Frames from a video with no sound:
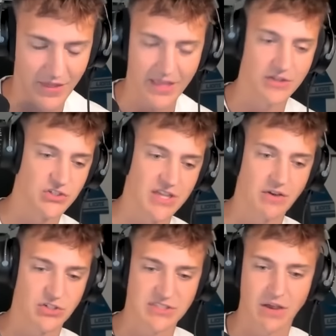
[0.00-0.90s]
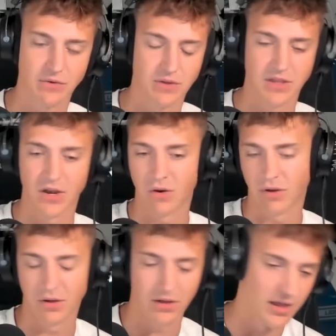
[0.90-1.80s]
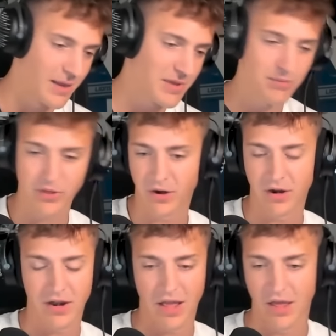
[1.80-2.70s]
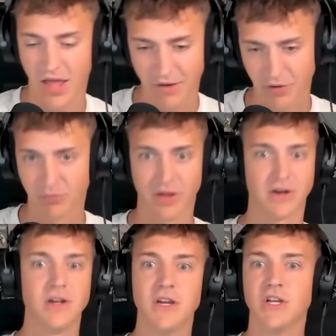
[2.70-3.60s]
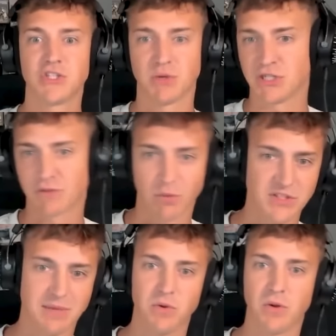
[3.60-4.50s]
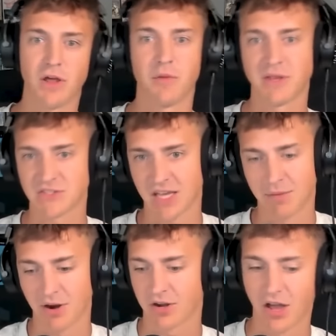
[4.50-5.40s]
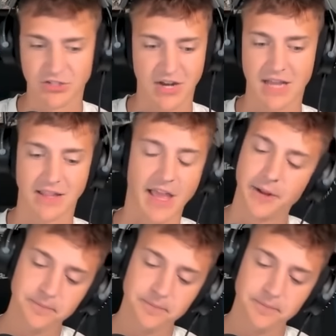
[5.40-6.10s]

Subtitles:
Like just how, you know, an NBA player, an NFL player switches from one team to another because they get a better contract. Like,